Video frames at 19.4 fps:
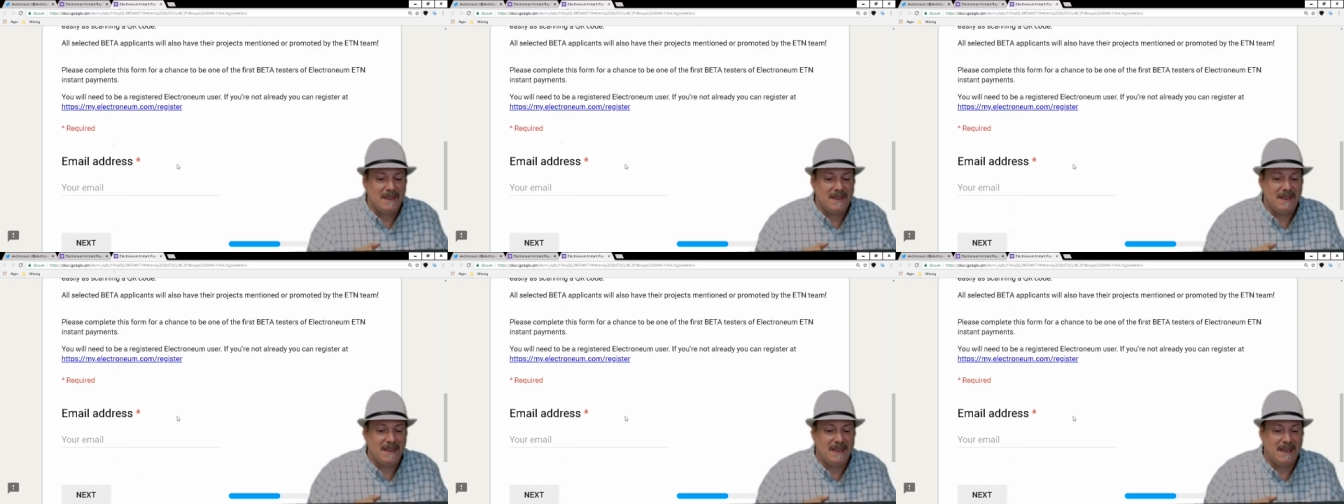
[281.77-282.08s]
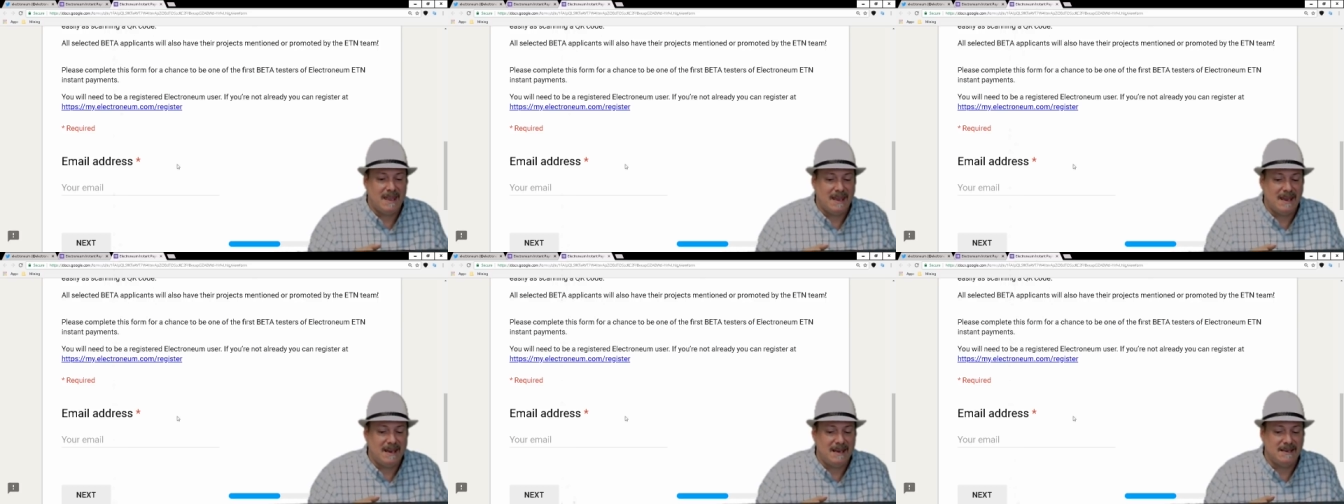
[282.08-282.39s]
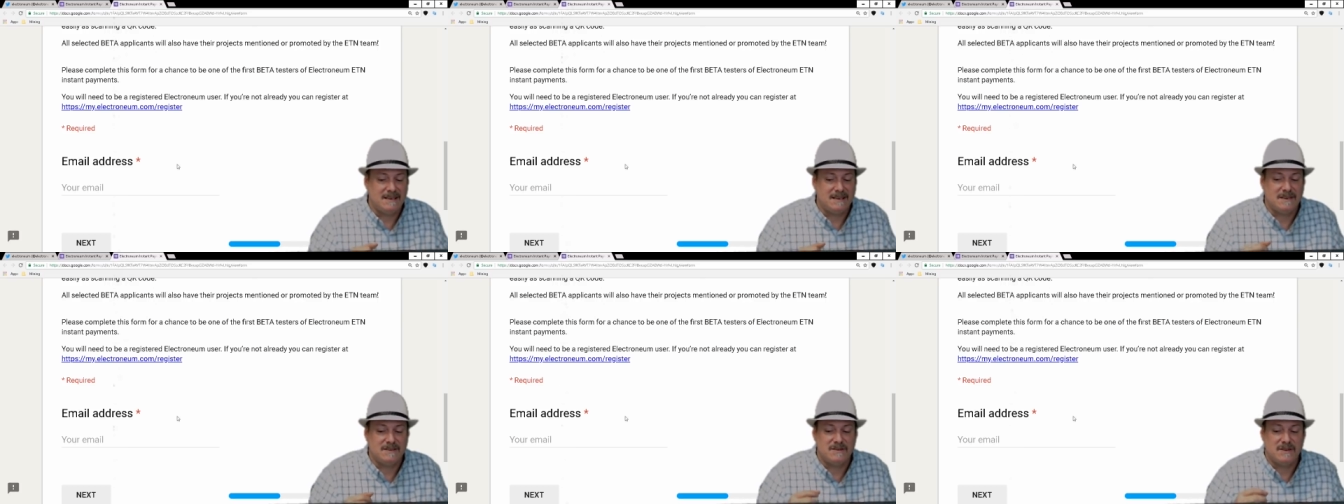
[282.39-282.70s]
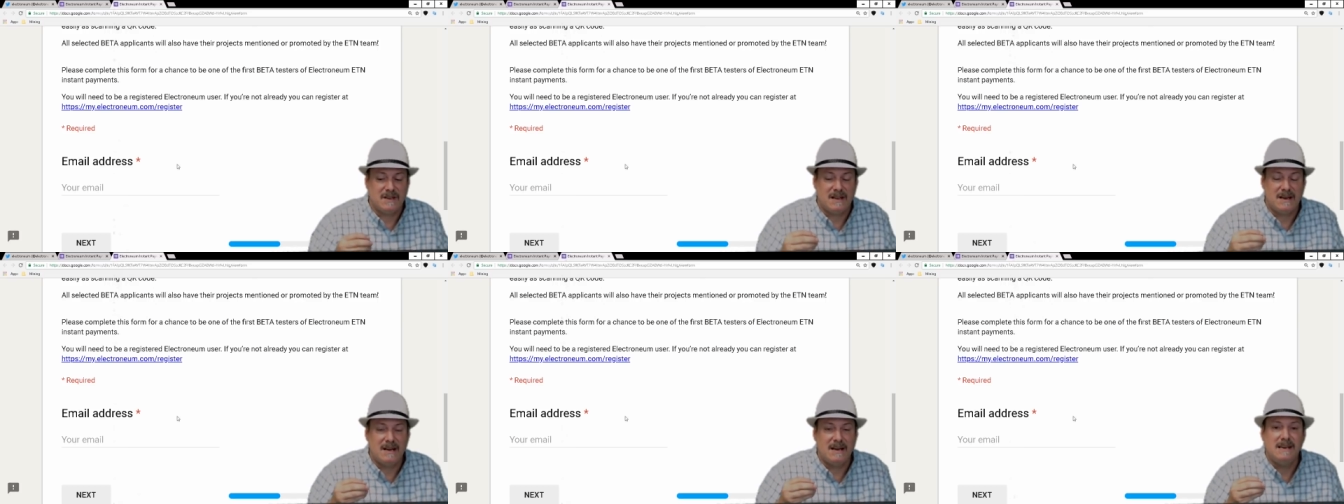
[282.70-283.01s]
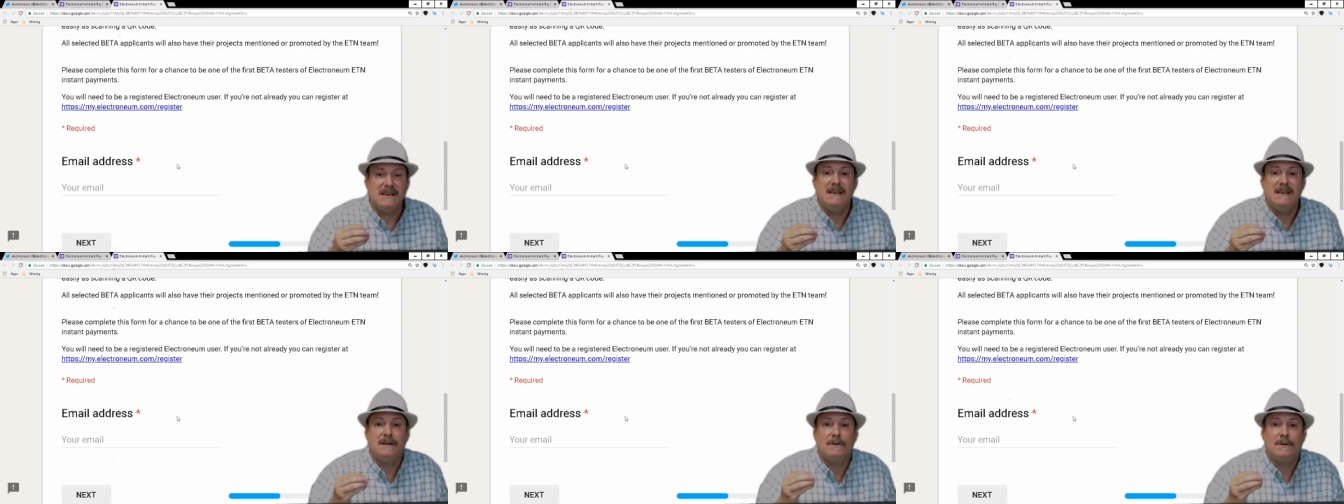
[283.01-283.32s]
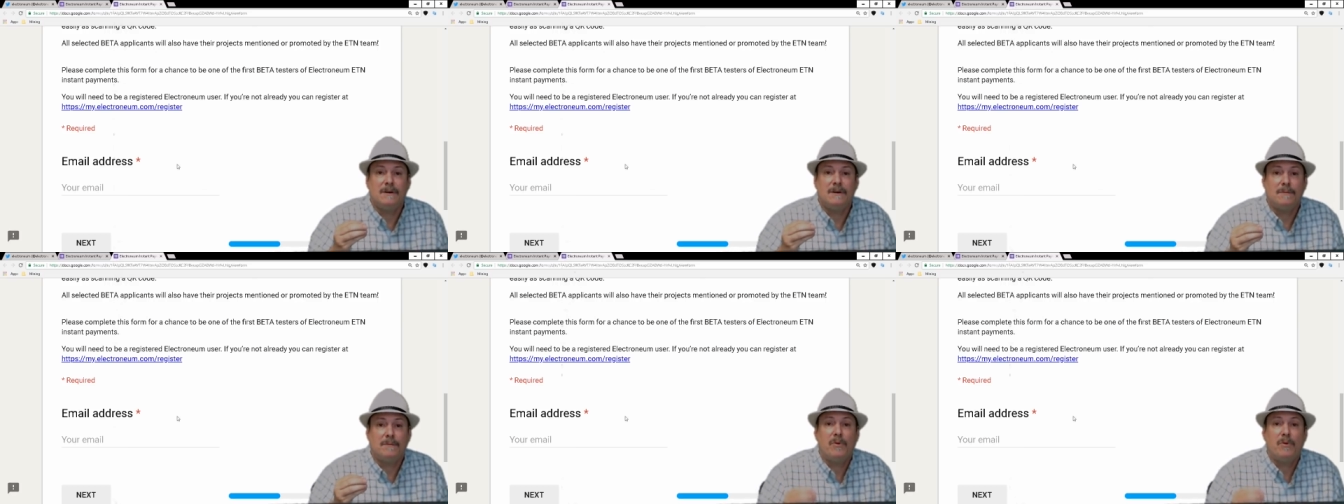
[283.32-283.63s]
and because they're going to need
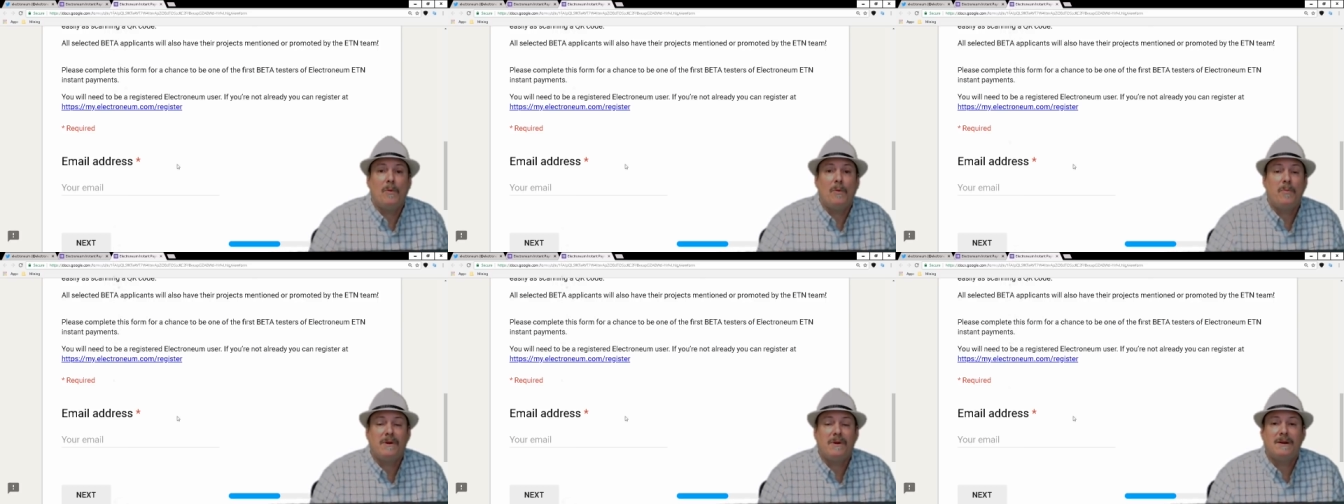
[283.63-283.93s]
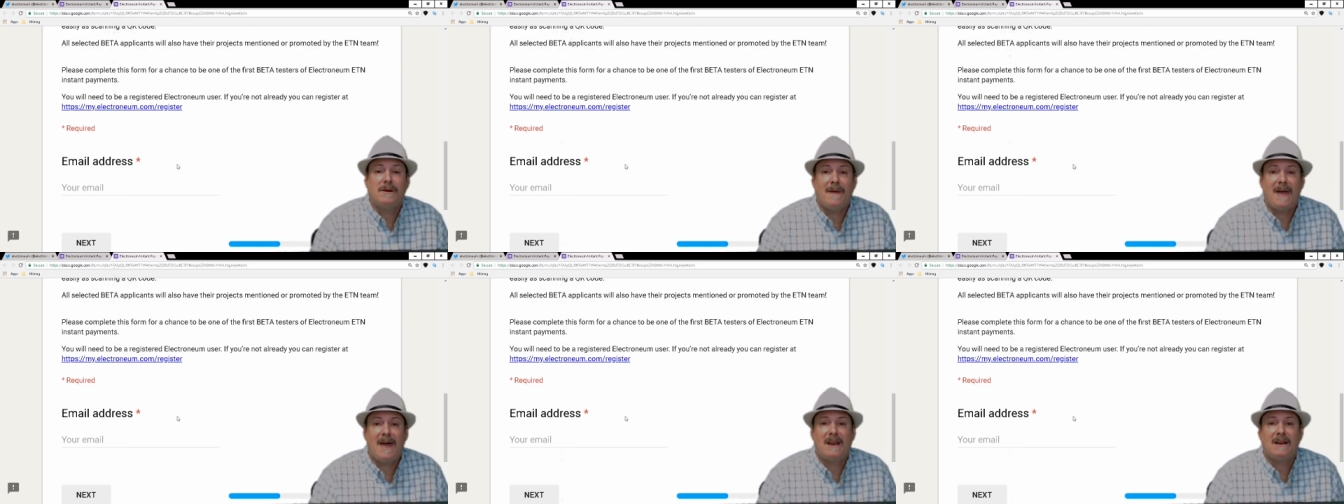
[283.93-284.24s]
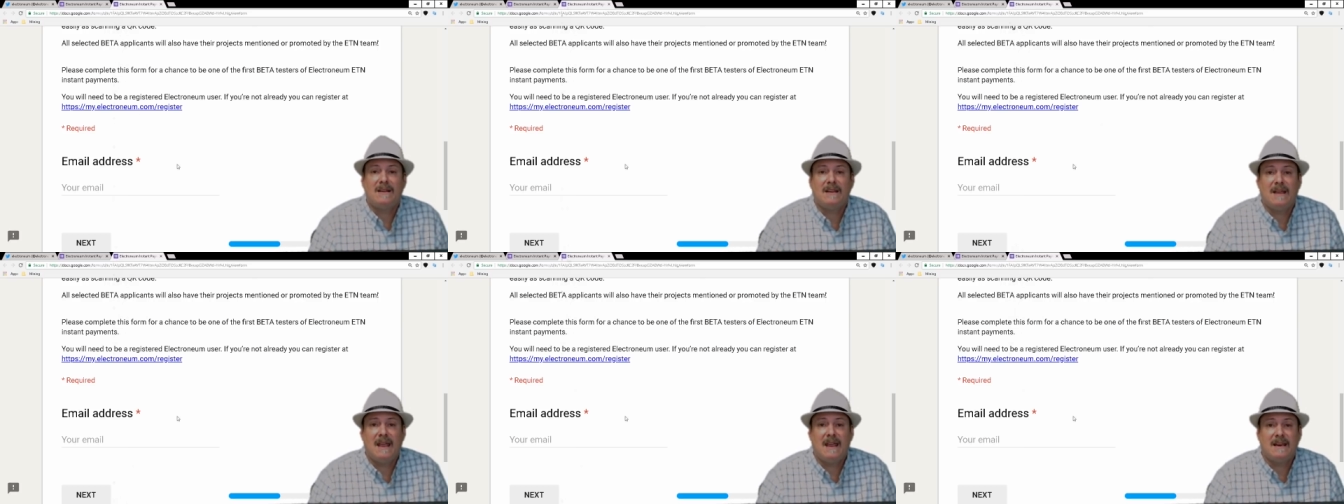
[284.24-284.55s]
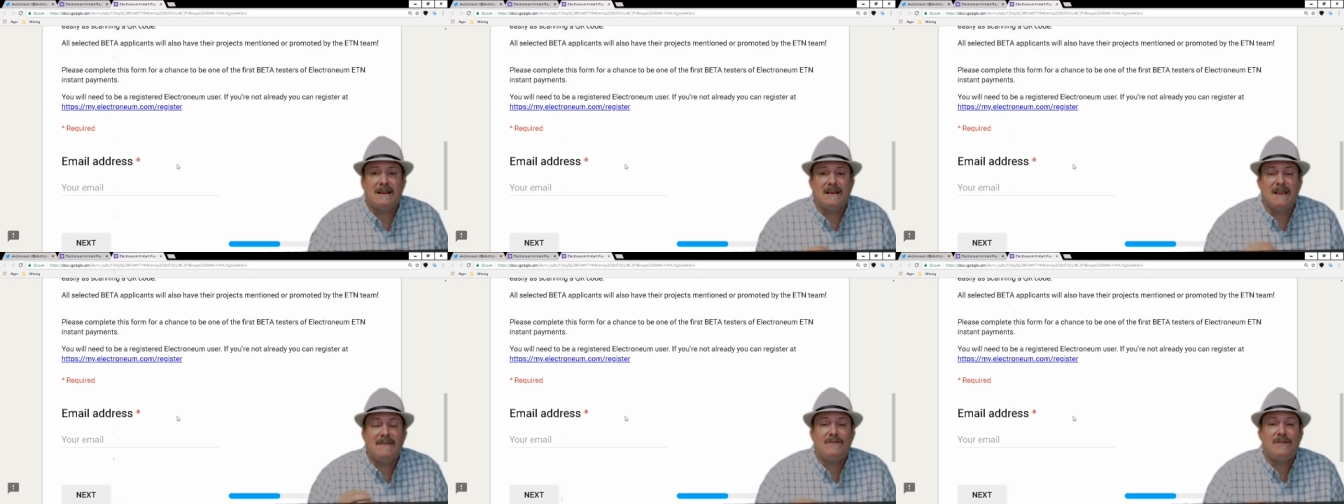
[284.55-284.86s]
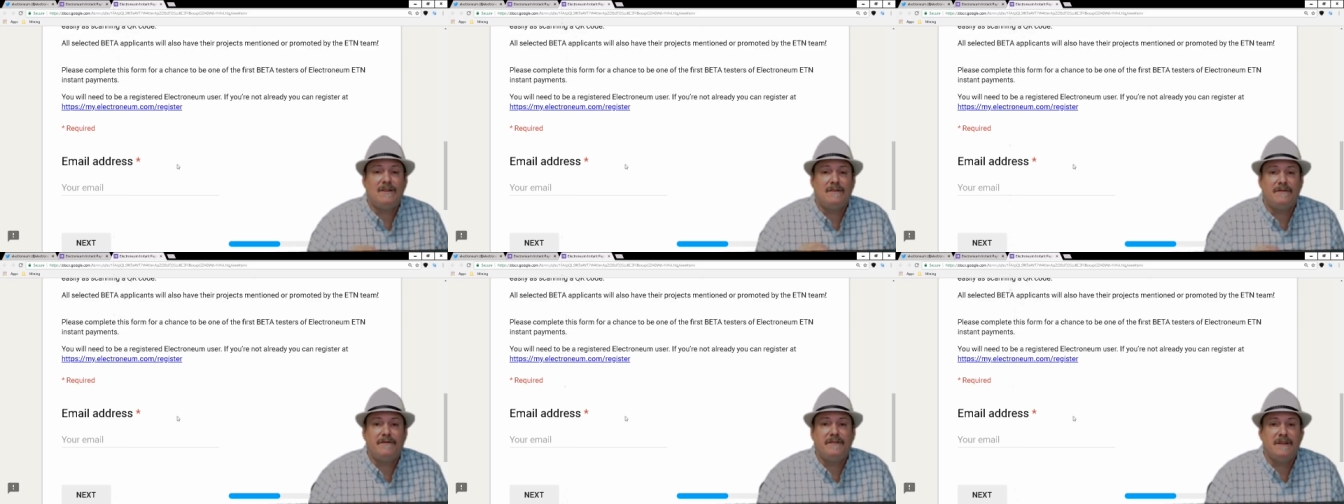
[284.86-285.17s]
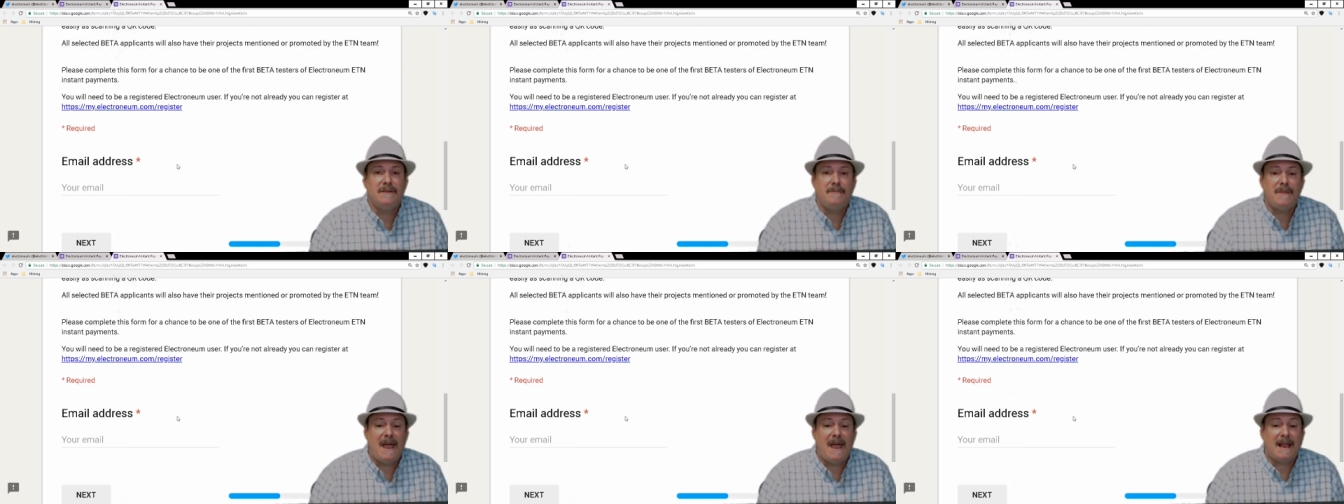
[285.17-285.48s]
an appropriate amount of, and level of
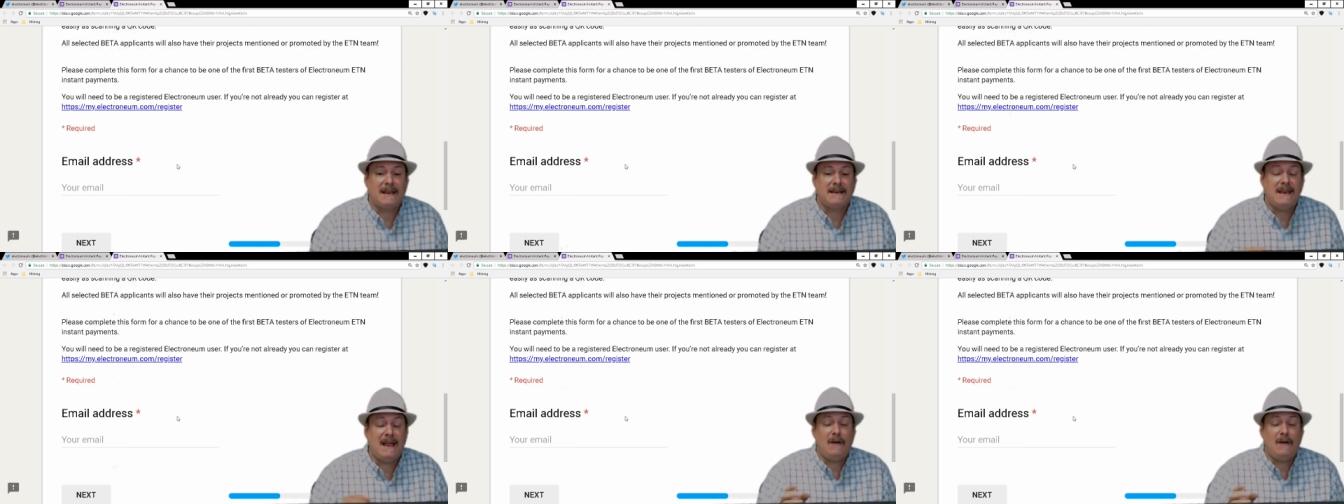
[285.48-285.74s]
feedback.